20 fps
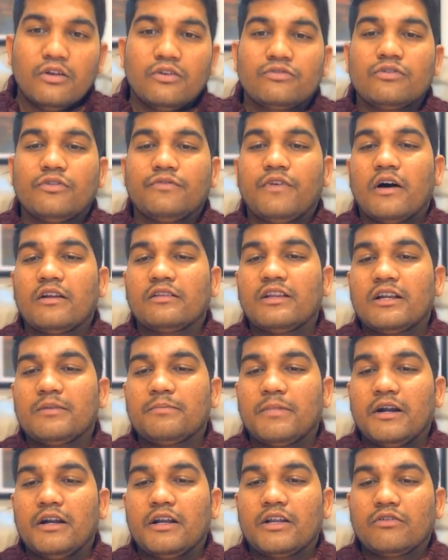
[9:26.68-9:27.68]
So for
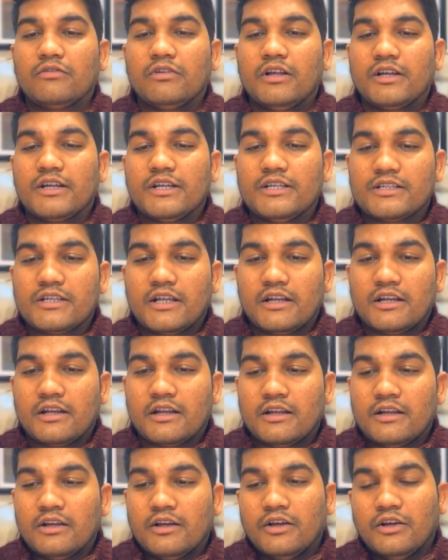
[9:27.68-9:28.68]
that particular
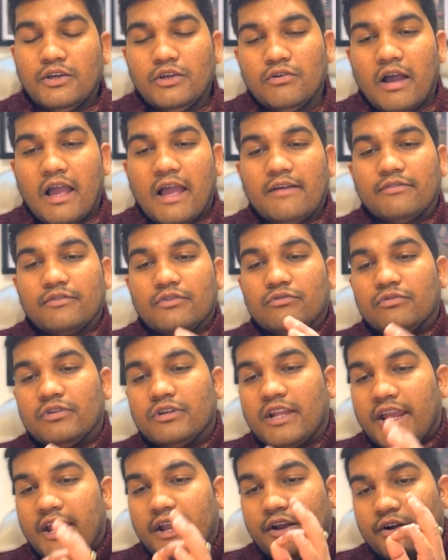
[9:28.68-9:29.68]
reason, you have to
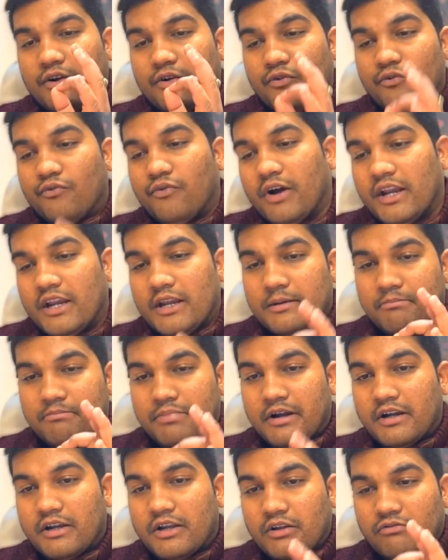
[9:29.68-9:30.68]
take one
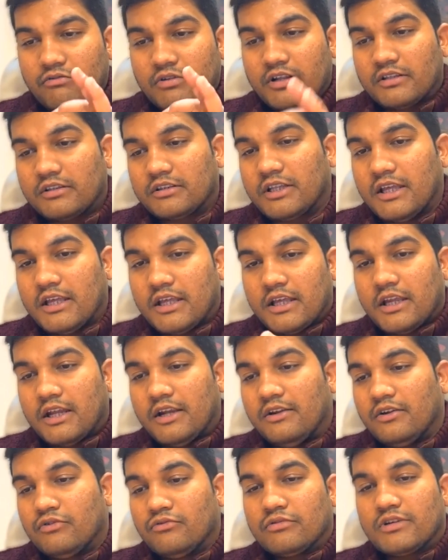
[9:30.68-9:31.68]
particular thing
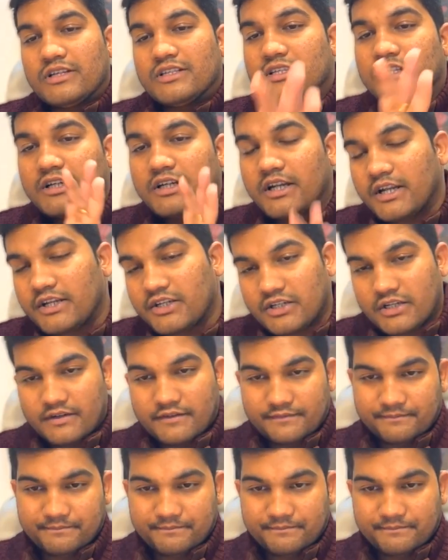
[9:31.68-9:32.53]
into consideration.